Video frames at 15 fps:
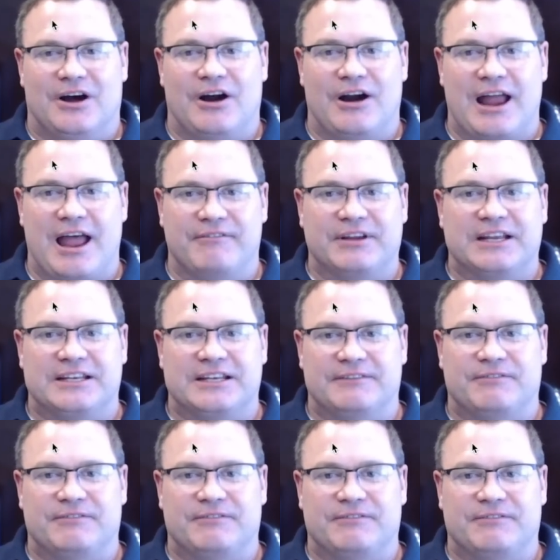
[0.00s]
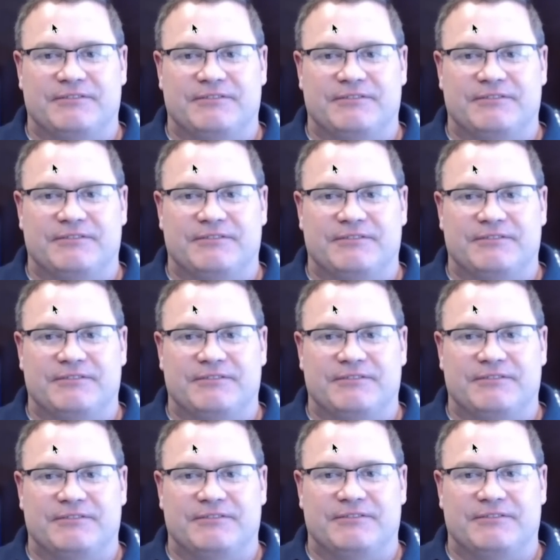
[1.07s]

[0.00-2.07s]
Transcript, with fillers: are having a difficult time conceiving.